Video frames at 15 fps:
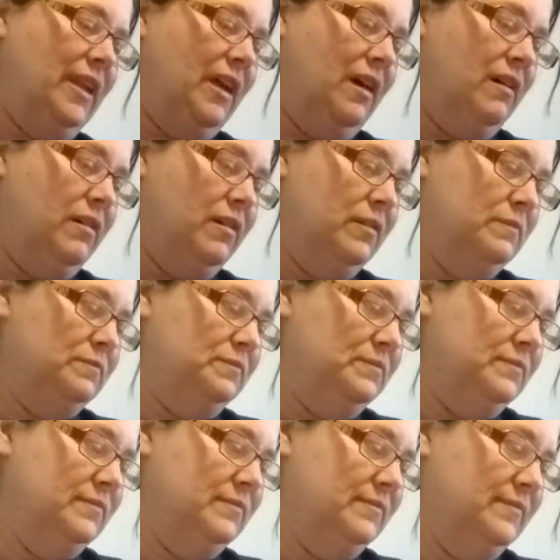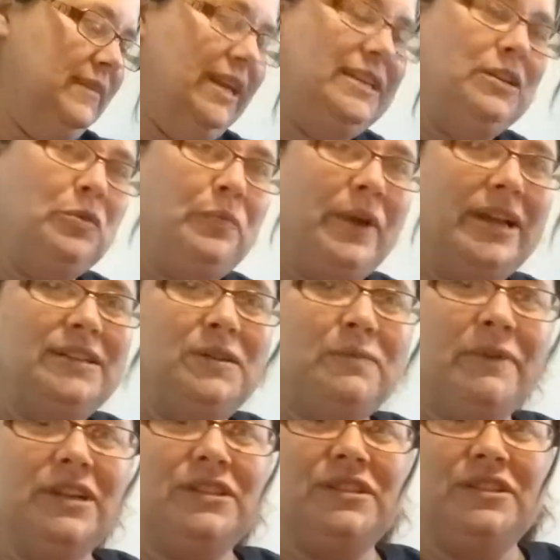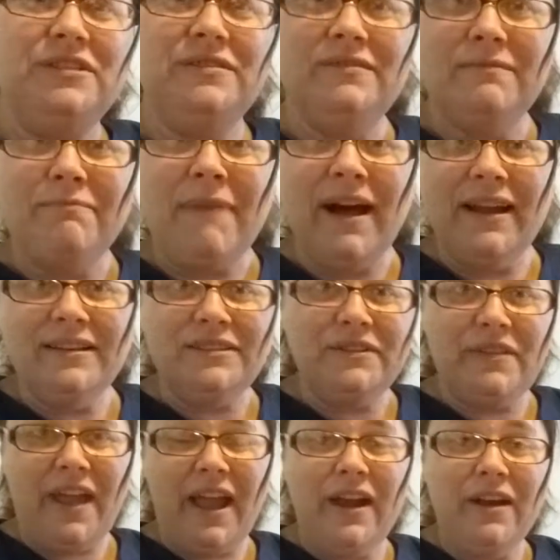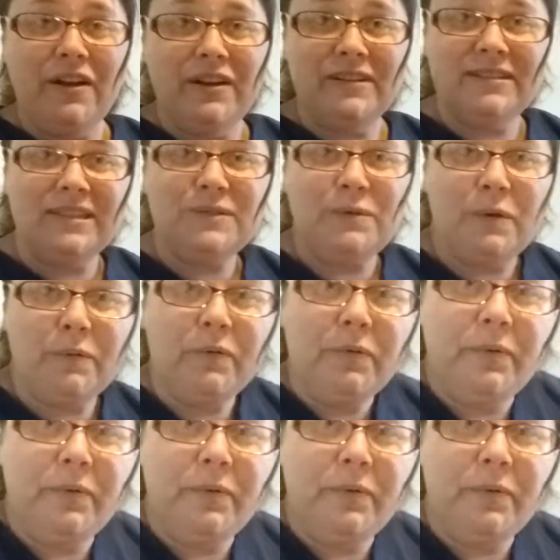And don't pay too much mind to the hair, because that's what we're